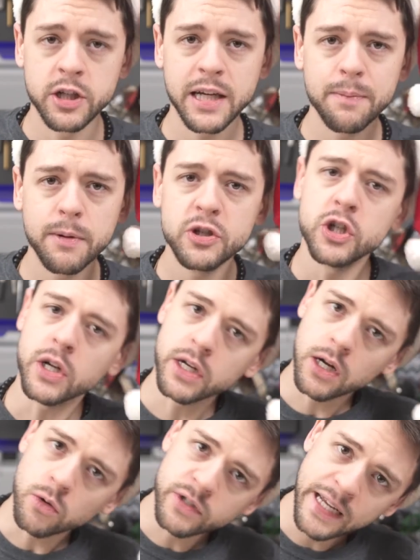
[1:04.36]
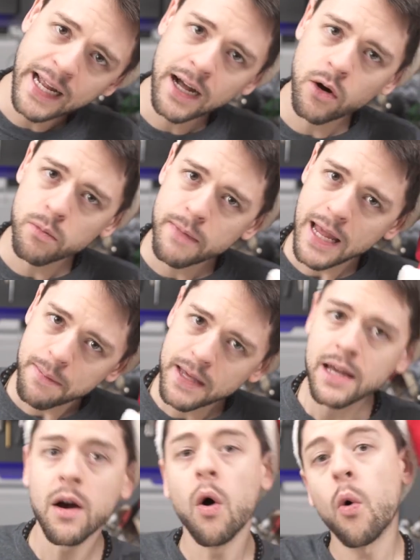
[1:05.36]
G, but you could go down
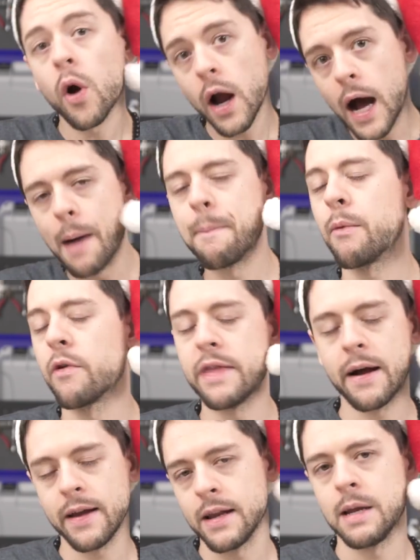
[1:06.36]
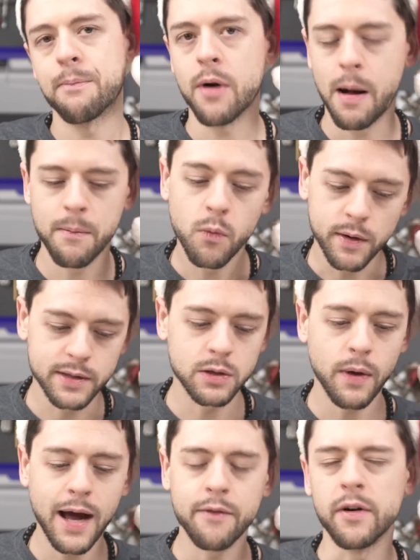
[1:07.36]
maybe or up without any problem
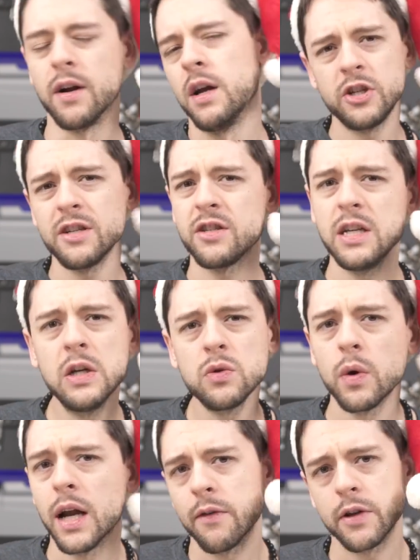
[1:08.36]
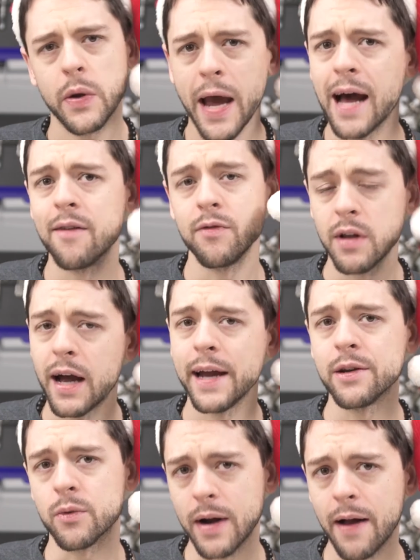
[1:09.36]
whatsoever. Just use whatever you have
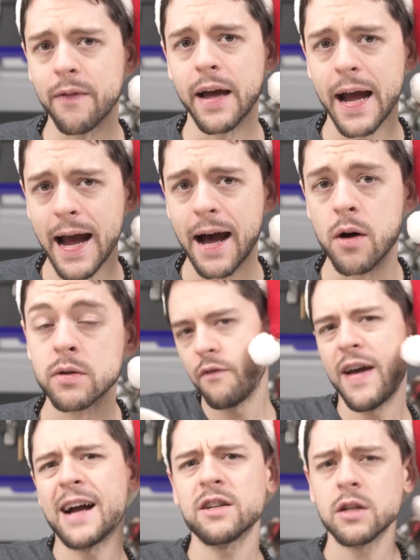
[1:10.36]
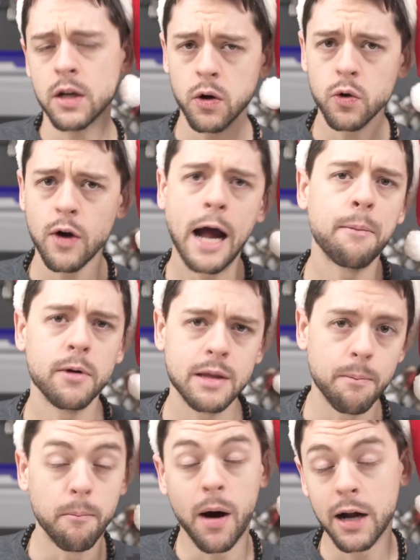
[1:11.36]
lying around the house. In fact, go grab one
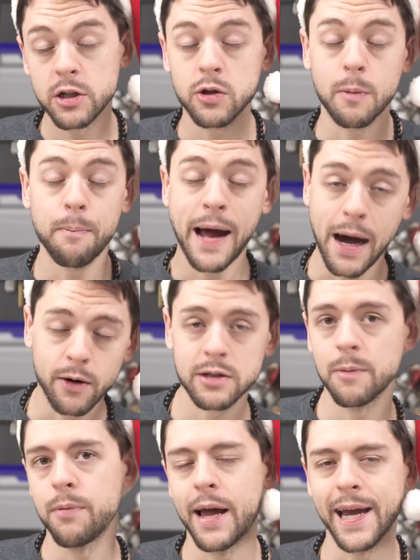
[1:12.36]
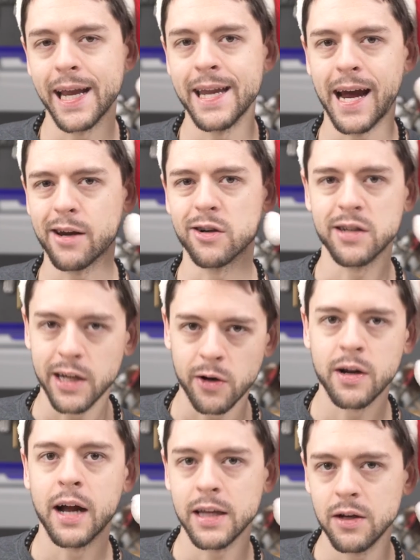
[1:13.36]
the modular power supply connectors that
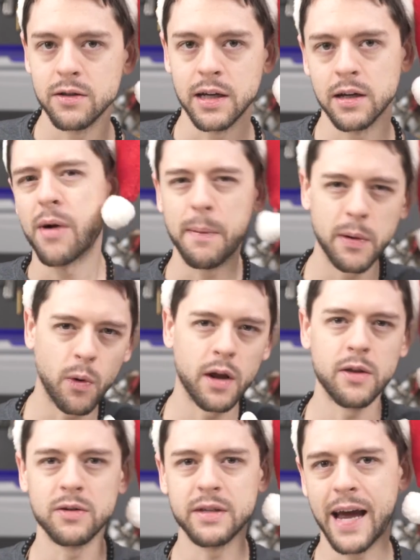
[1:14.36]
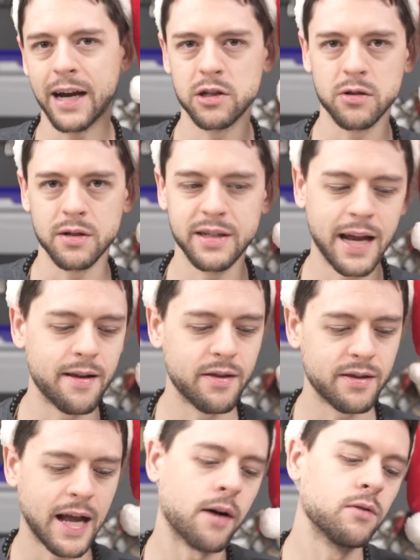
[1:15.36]
you're not using. Probably one of those extra ten
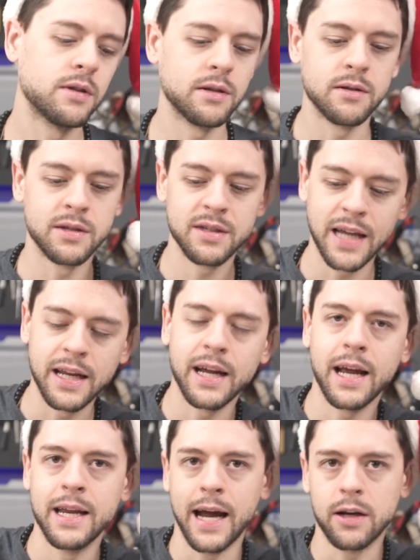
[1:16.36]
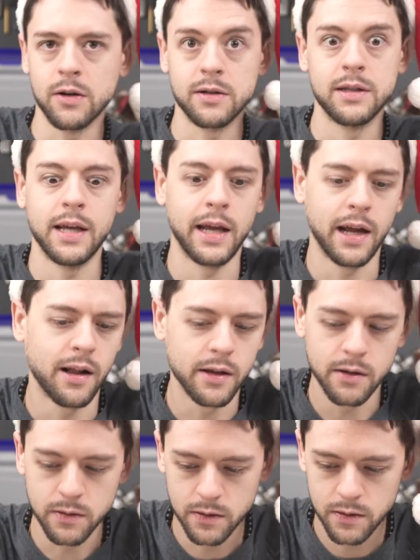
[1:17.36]
thousand SATA connectors they
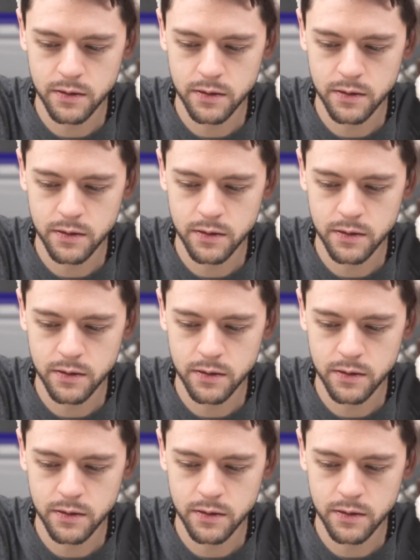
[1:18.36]
include.